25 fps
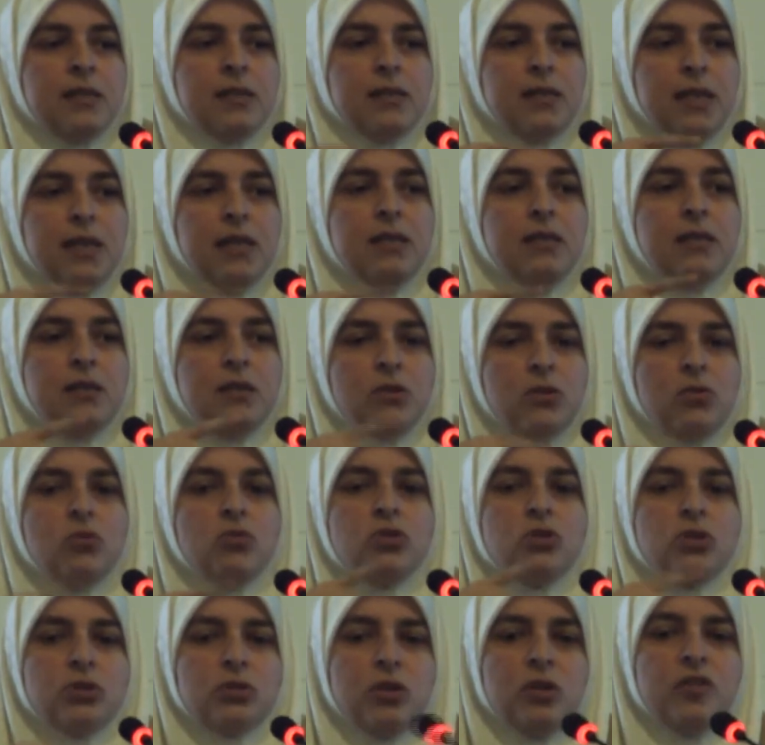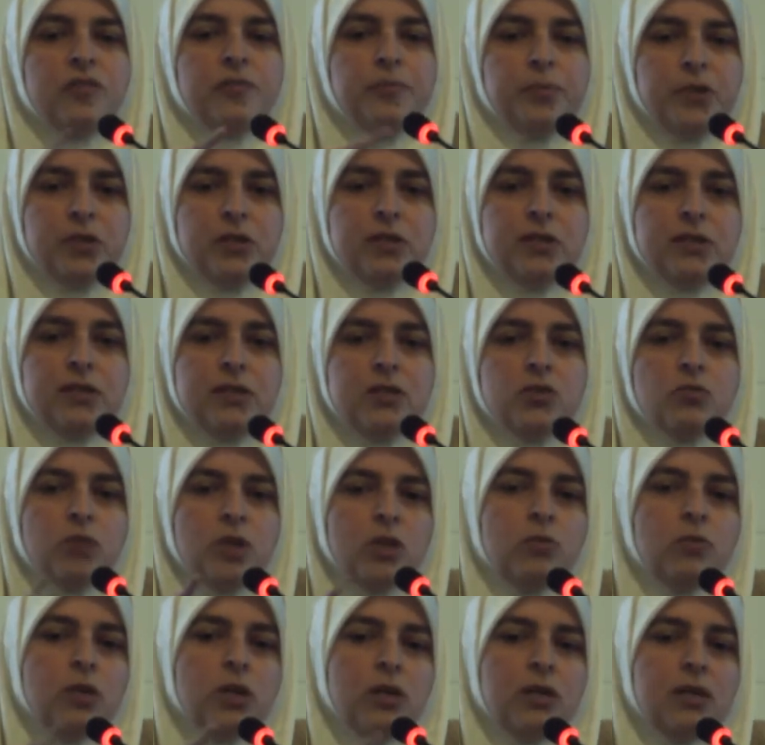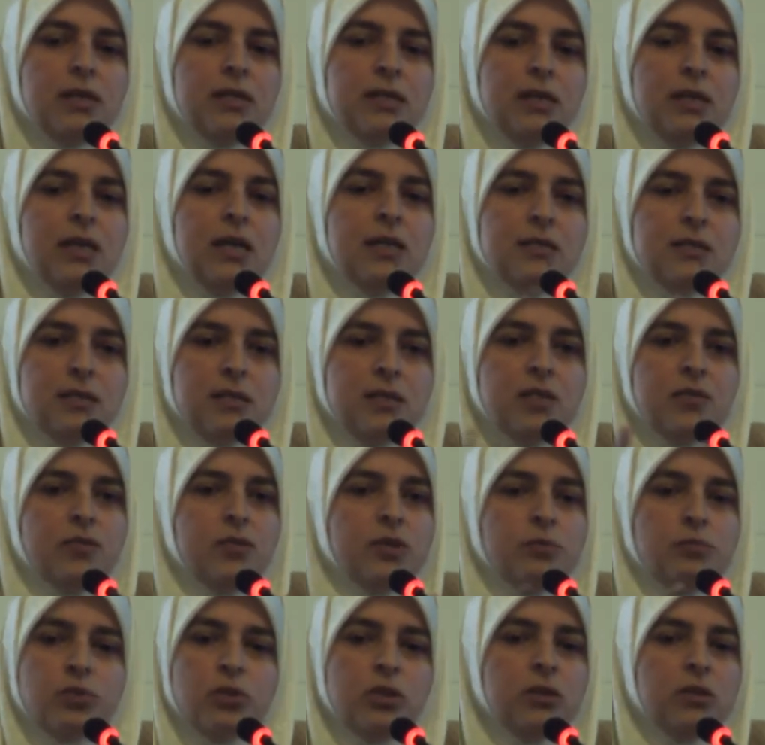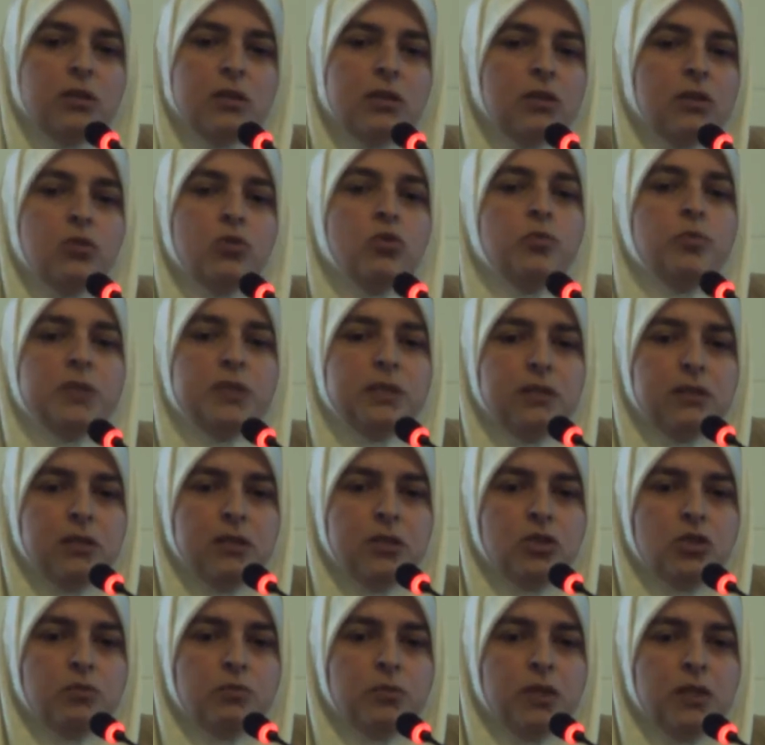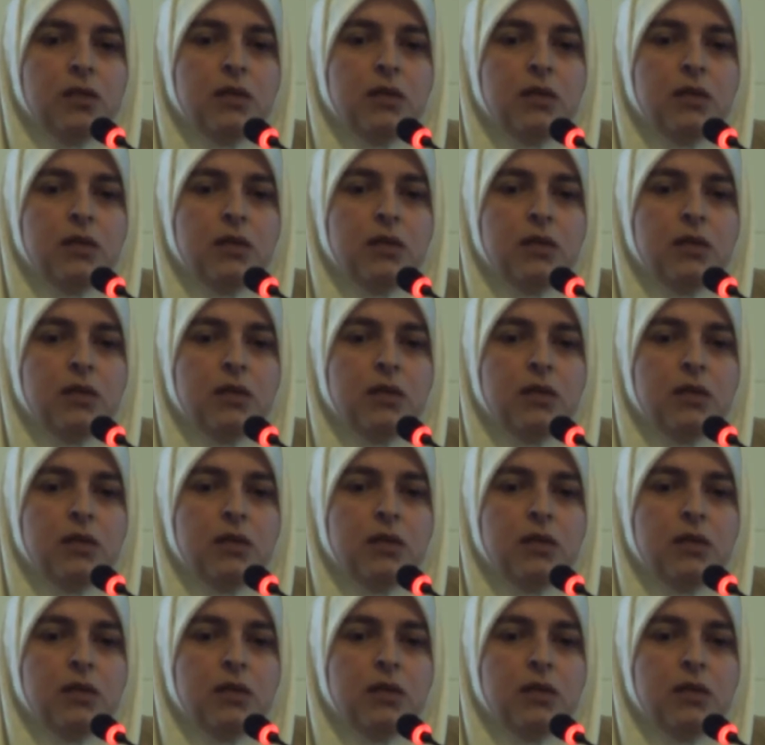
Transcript: than the notion of parties when we are analyzing different political groups in Egypt.